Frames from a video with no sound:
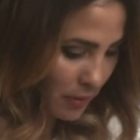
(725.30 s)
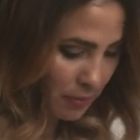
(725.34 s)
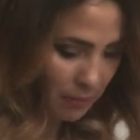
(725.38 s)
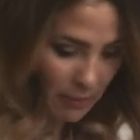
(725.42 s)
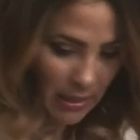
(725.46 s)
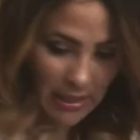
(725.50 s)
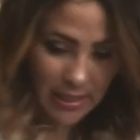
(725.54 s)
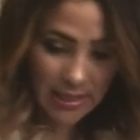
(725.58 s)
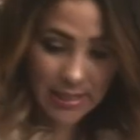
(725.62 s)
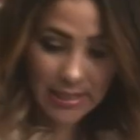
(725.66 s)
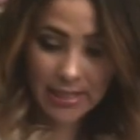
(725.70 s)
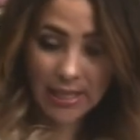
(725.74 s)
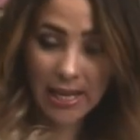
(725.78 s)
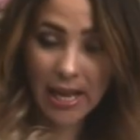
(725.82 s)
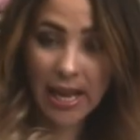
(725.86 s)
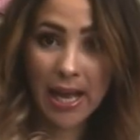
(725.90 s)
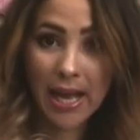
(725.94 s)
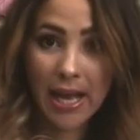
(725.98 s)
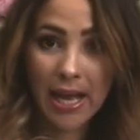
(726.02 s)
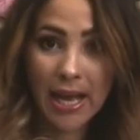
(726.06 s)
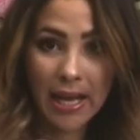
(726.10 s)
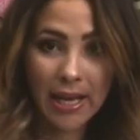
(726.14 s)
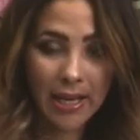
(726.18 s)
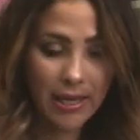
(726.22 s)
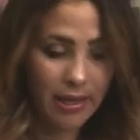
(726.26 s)
My
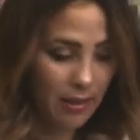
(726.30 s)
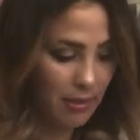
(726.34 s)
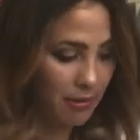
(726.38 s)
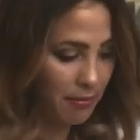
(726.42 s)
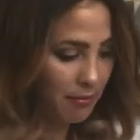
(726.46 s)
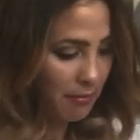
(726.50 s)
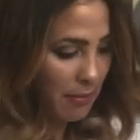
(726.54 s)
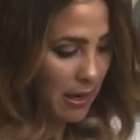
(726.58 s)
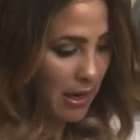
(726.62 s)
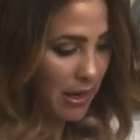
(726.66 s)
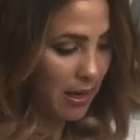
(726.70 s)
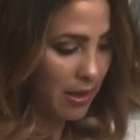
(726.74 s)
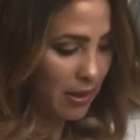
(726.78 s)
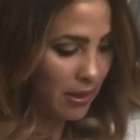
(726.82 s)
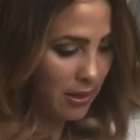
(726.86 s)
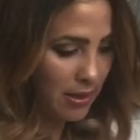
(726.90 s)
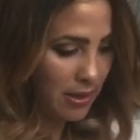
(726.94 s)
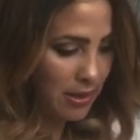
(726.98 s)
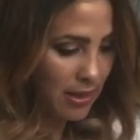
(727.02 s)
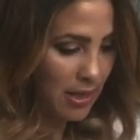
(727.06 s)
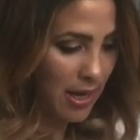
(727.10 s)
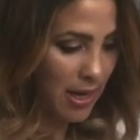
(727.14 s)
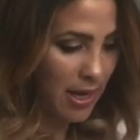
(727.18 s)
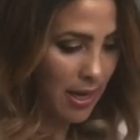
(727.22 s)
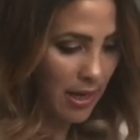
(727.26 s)
side, my other
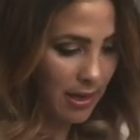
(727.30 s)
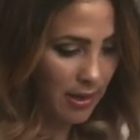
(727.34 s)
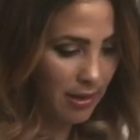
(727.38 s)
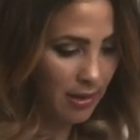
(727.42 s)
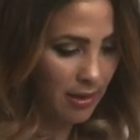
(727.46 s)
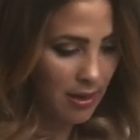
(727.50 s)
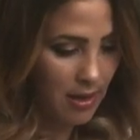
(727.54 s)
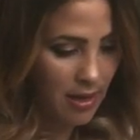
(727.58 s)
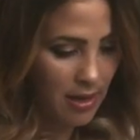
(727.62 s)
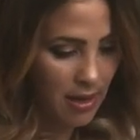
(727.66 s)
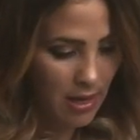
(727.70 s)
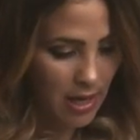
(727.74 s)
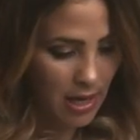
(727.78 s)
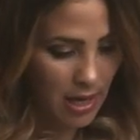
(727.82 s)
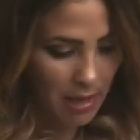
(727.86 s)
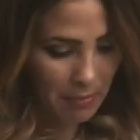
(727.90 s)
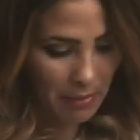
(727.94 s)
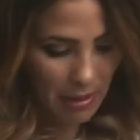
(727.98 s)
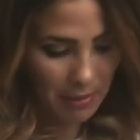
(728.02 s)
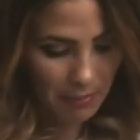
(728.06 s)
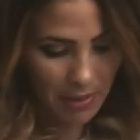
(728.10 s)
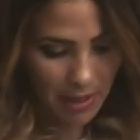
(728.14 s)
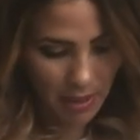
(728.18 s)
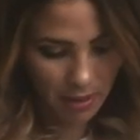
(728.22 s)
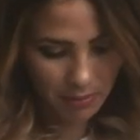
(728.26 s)
side, and
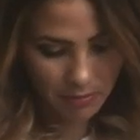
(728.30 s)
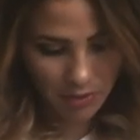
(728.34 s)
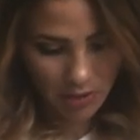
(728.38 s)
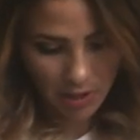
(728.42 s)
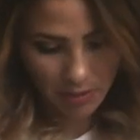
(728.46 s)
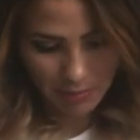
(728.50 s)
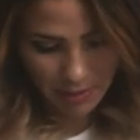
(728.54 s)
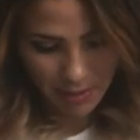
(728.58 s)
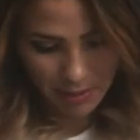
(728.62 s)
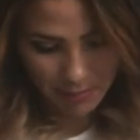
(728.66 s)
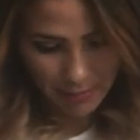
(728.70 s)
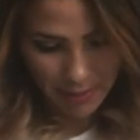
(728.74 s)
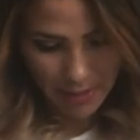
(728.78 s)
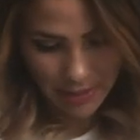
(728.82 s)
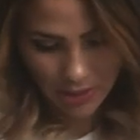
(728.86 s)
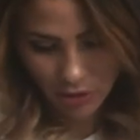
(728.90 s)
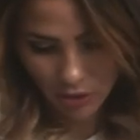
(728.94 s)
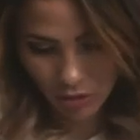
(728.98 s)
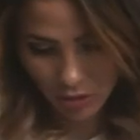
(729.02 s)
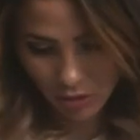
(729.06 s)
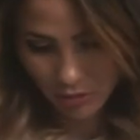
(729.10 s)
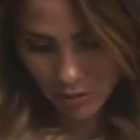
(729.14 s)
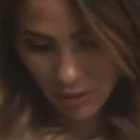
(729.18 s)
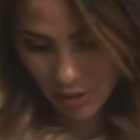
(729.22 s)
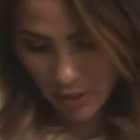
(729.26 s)
my bottom. So I'm going to
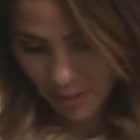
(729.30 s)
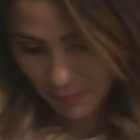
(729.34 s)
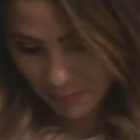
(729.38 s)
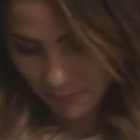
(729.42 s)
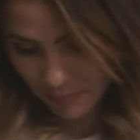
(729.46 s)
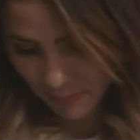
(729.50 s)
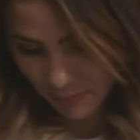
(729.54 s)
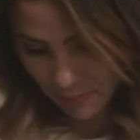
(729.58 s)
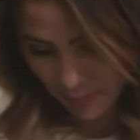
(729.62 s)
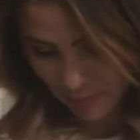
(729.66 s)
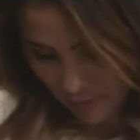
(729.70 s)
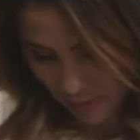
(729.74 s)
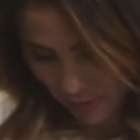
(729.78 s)
match those up.